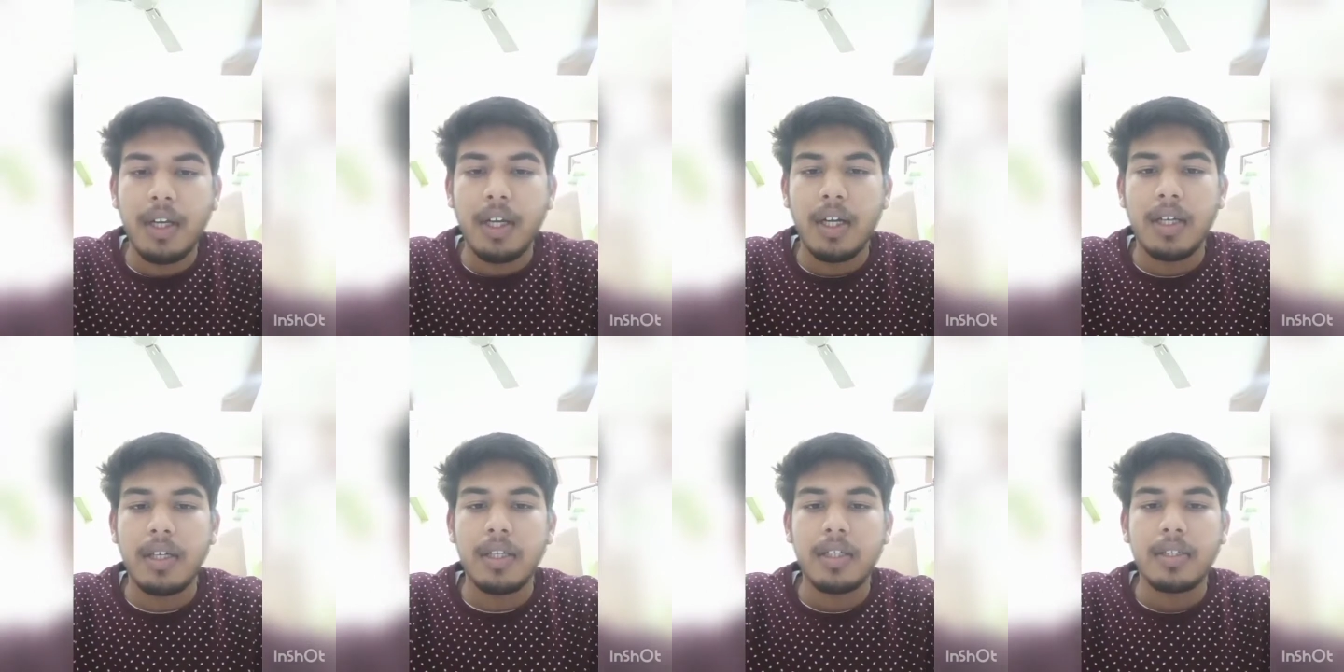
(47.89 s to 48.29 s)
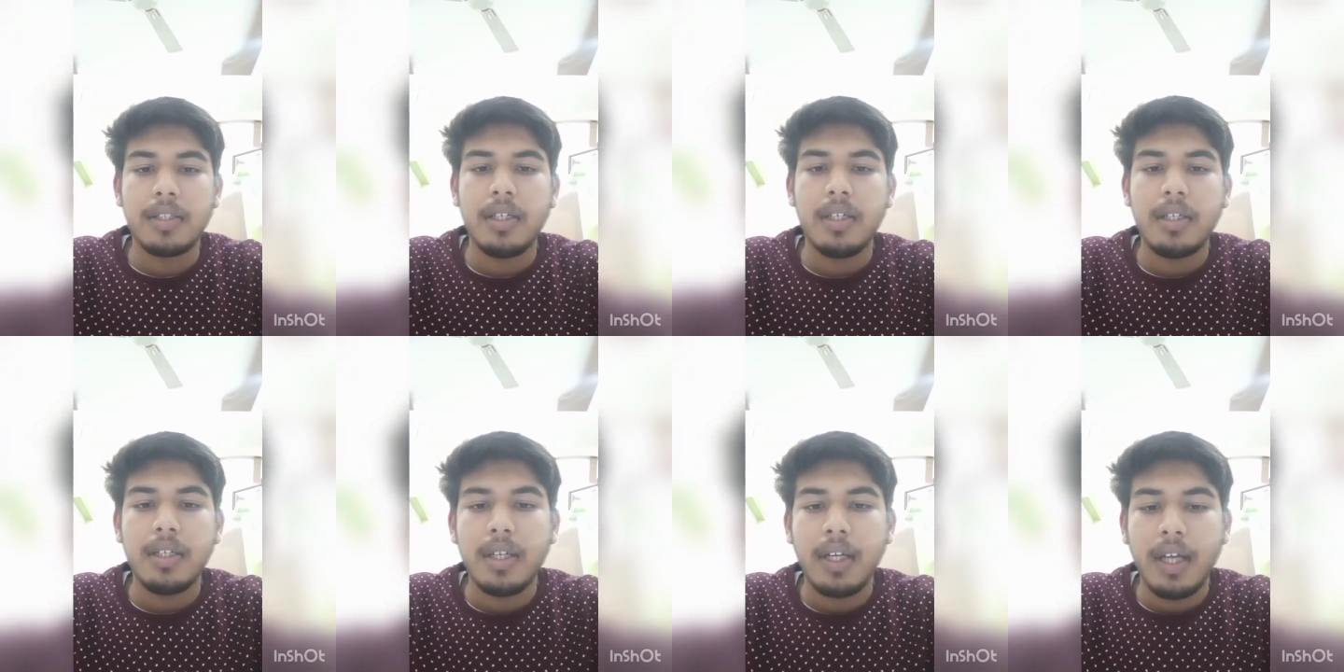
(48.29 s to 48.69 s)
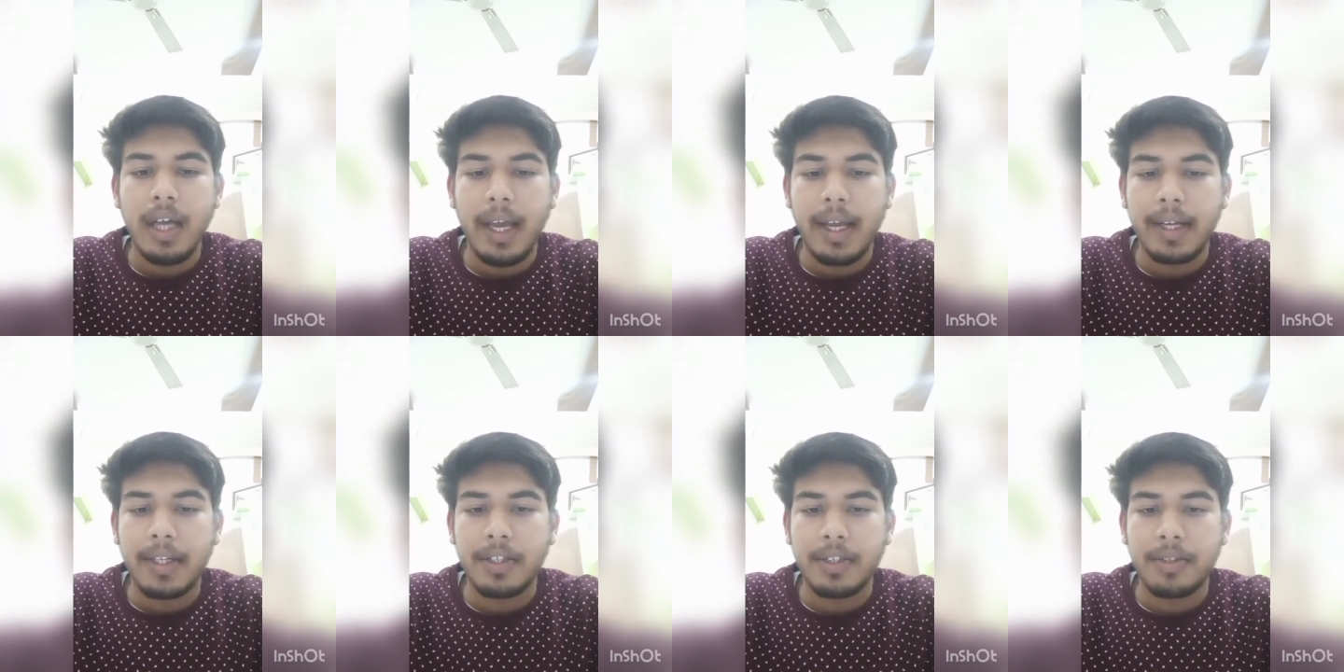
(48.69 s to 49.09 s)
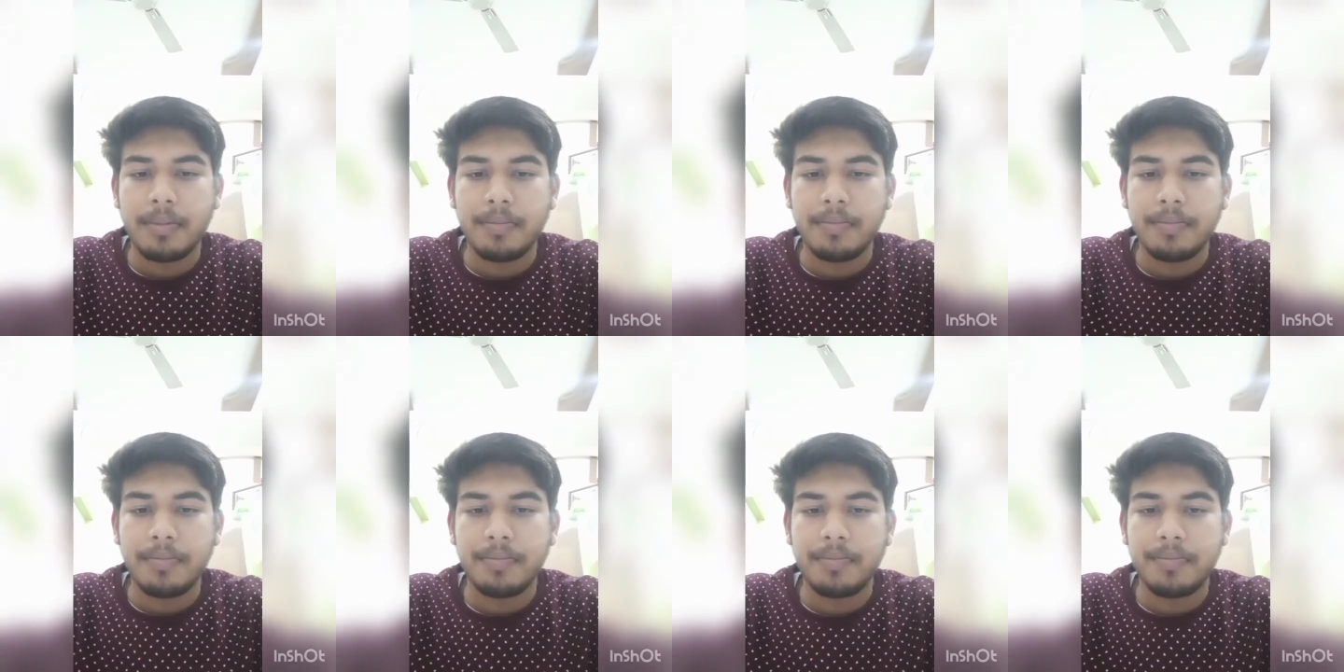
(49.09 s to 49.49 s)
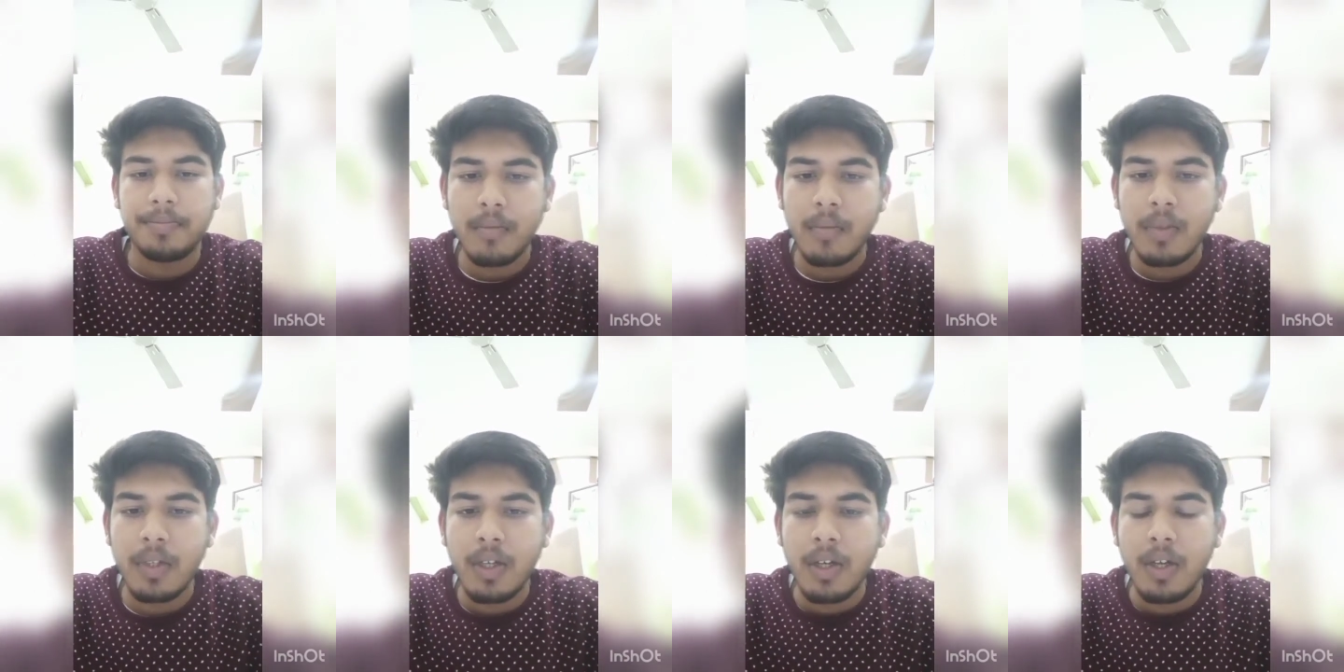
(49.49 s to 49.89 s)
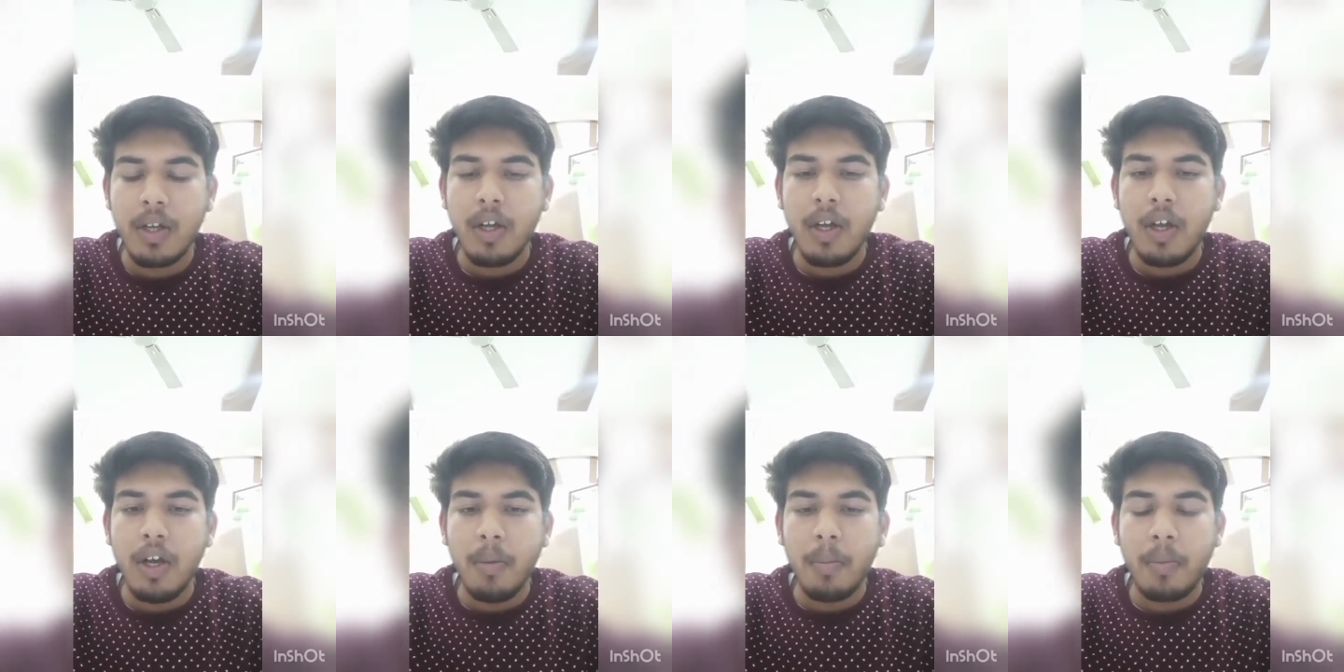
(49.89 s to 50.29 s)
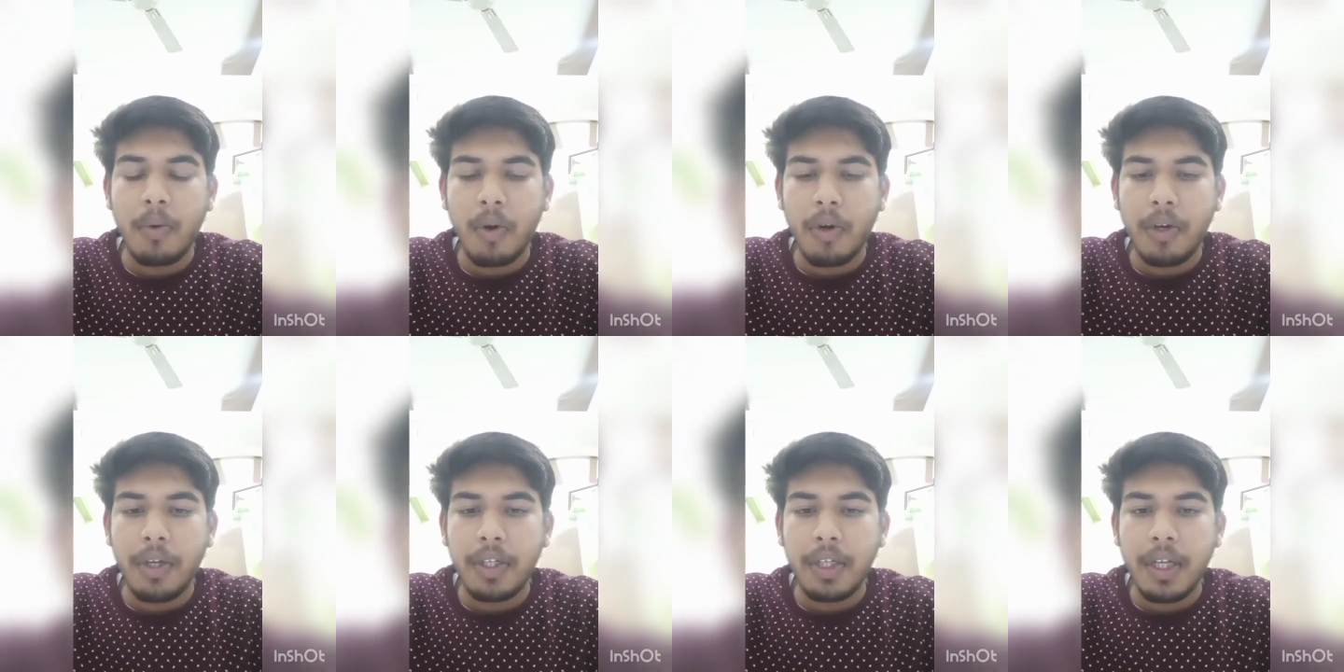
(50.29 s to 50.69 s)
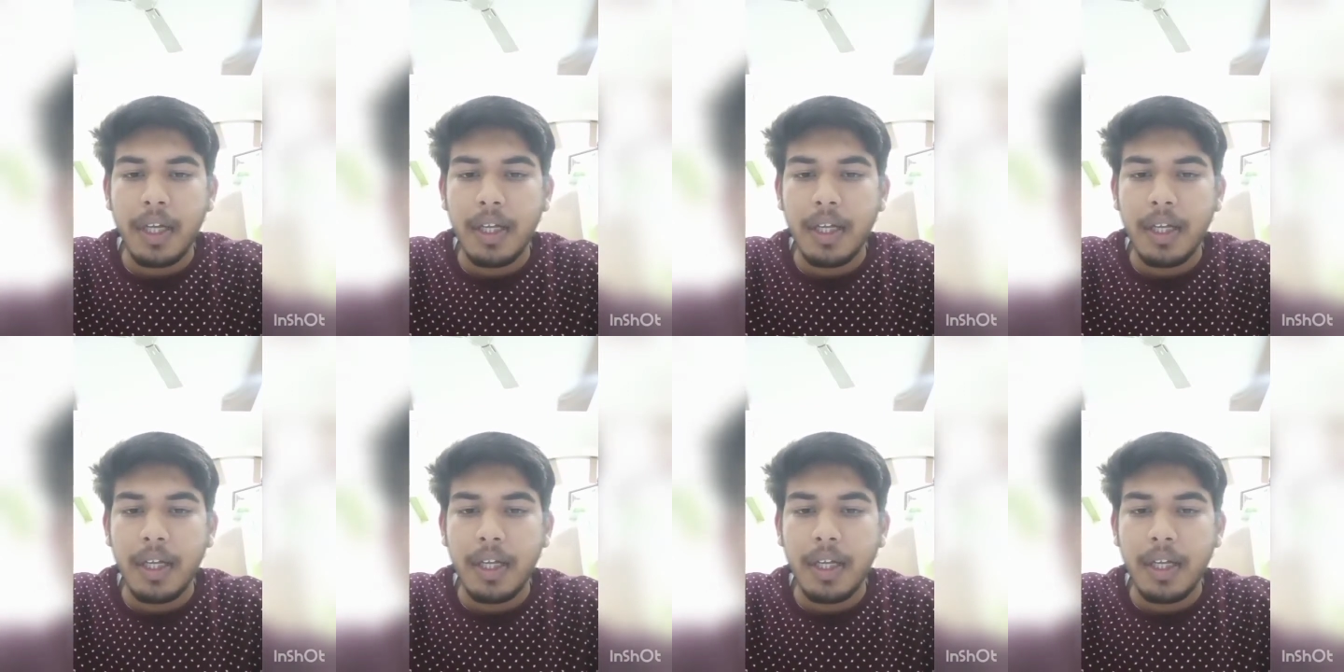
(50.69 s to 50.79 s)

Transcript: under the Act. Product